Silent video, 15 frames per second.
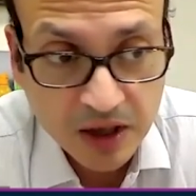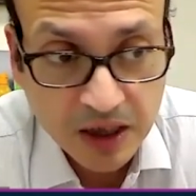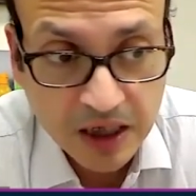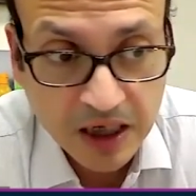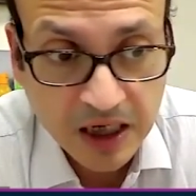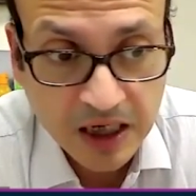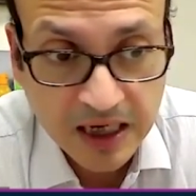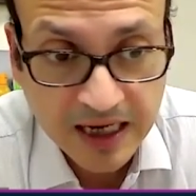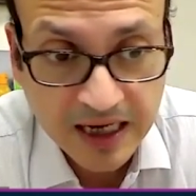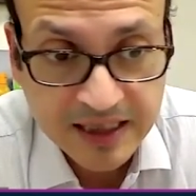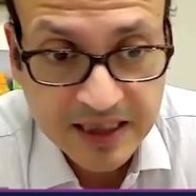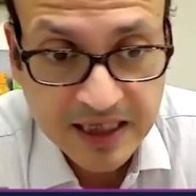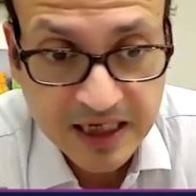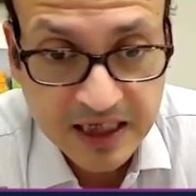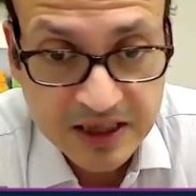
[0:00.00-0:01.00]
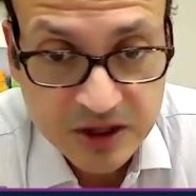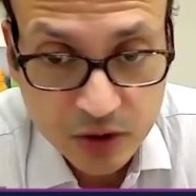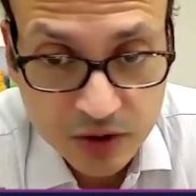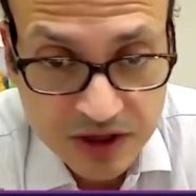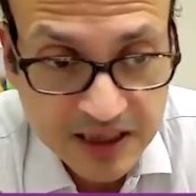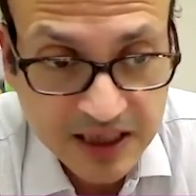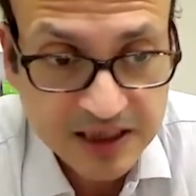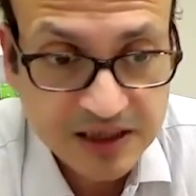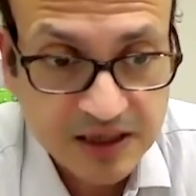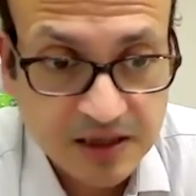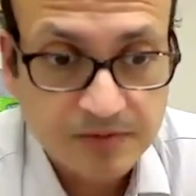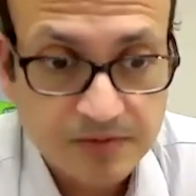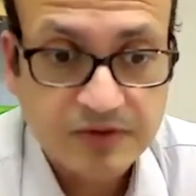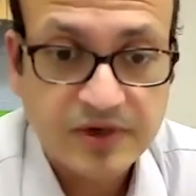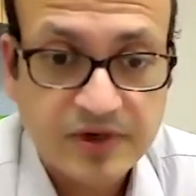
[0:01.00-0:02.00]
and the
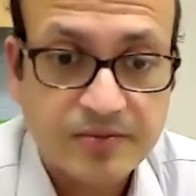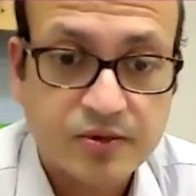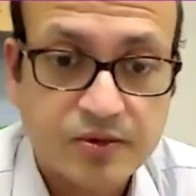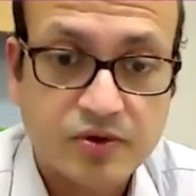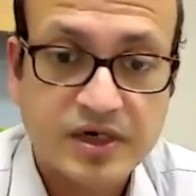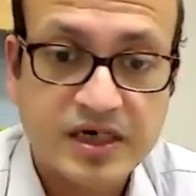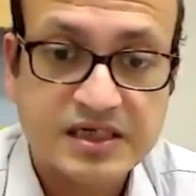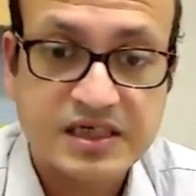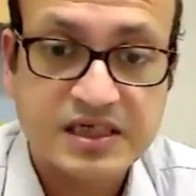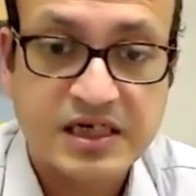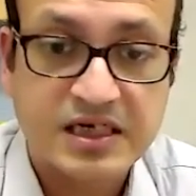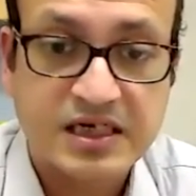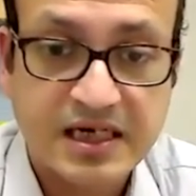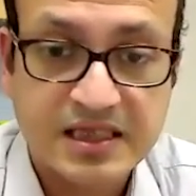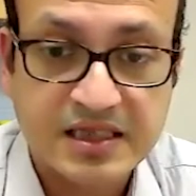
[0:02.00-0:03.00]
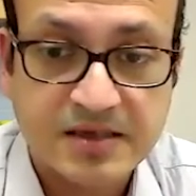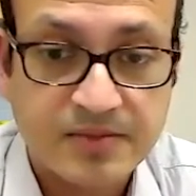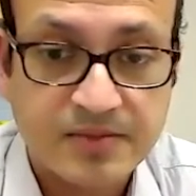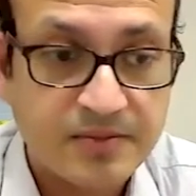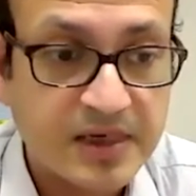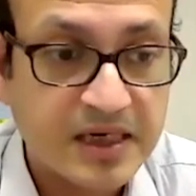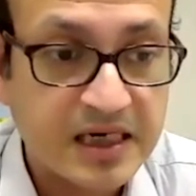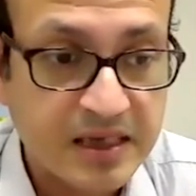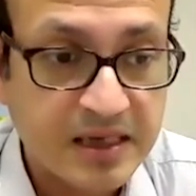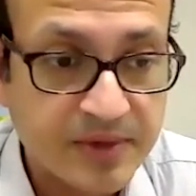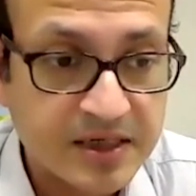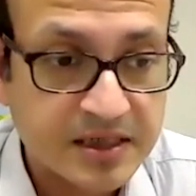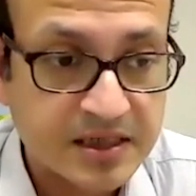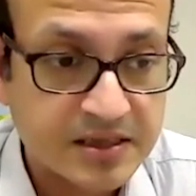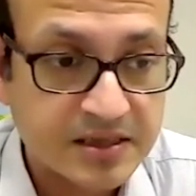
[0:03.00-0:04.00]
association between progression and death may be
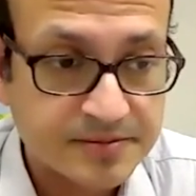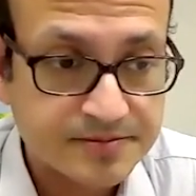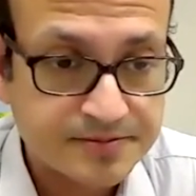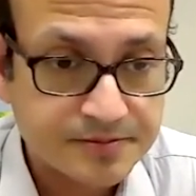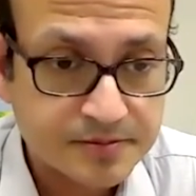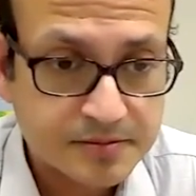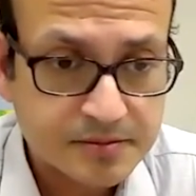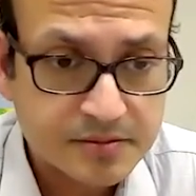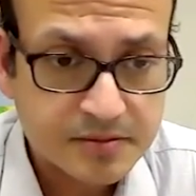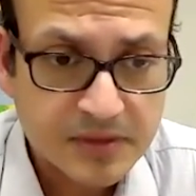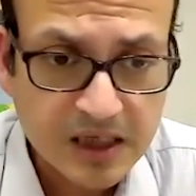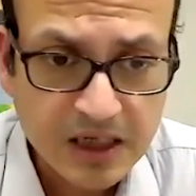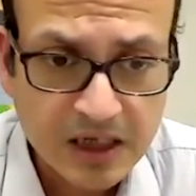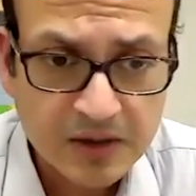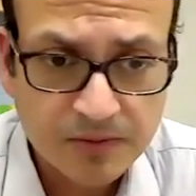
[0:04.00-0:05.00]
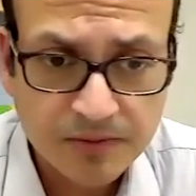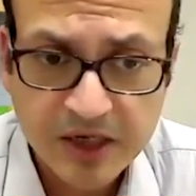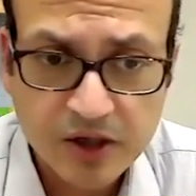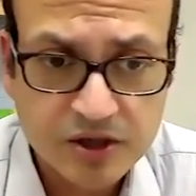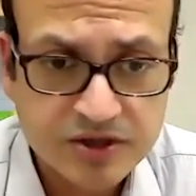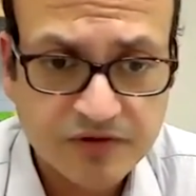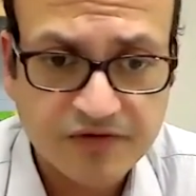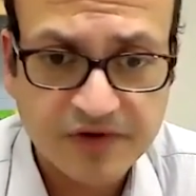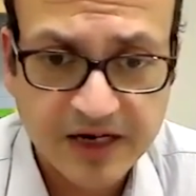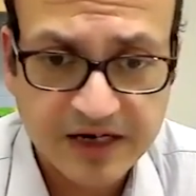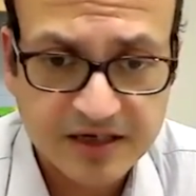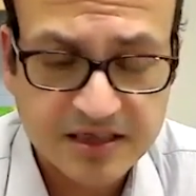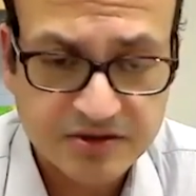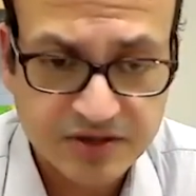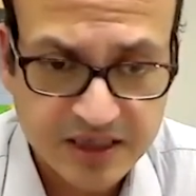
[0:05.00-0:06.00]
limited because of
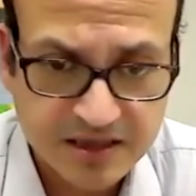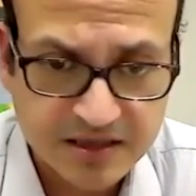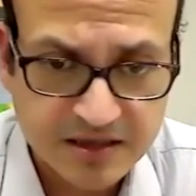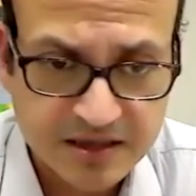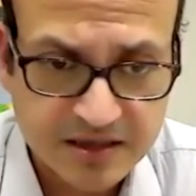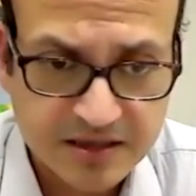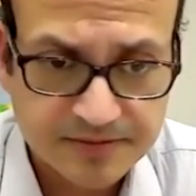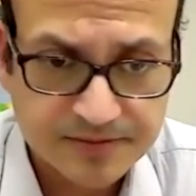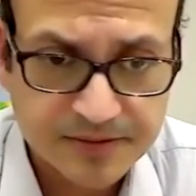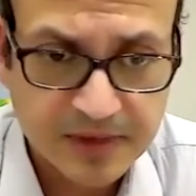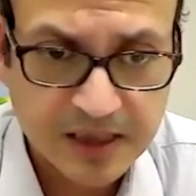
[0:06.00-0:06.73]
various reasons.